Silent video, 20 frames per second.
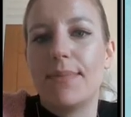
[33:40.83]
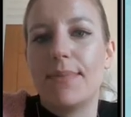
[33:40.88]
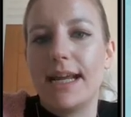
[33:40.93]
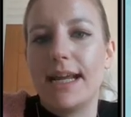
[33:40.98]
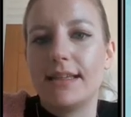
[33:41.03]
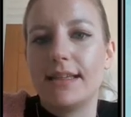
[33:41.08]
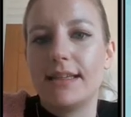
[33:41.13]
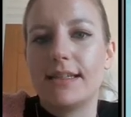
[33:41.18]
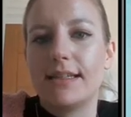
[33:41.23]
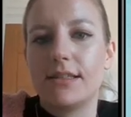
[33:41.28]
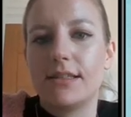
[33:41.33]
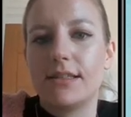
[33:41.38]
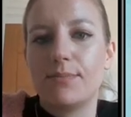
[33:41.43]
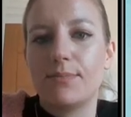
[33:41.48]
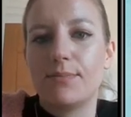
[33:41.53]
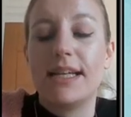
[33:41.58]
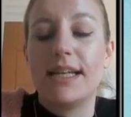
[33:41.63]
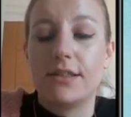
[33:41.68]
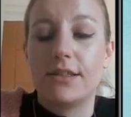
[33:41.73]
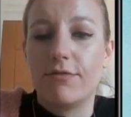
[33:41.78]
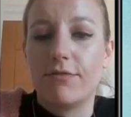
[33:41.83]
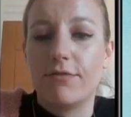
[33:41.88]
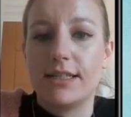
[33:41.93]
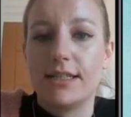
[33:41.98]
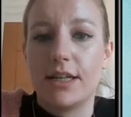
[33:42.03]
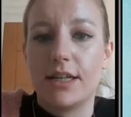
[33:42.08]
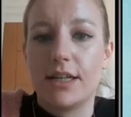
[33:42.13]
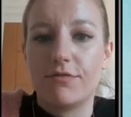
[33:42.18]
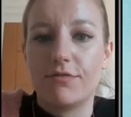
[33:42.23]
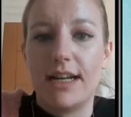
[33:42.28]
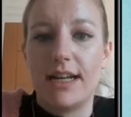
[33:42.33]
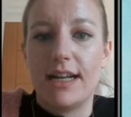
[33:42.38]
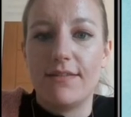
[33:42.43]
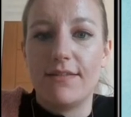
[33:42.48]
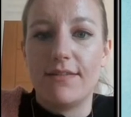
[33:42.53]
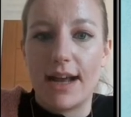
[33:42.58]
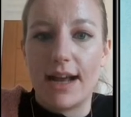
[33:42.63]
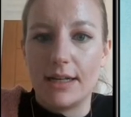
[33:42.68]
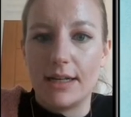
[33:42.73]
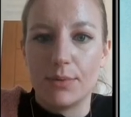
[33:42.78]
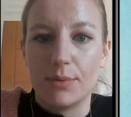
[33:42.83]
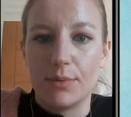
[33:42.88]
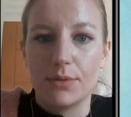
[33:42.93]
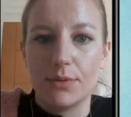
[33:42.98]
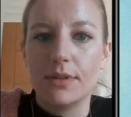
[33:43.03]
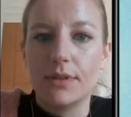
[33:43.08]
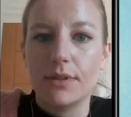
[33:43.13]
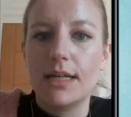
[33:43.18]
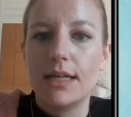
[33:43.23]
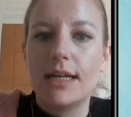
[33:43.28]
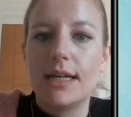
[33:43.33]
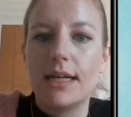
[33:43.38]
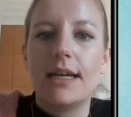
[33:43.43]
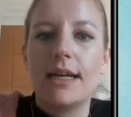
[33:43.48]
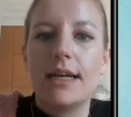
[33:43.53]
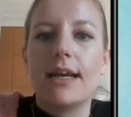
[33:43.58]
make this piece of research really valuable.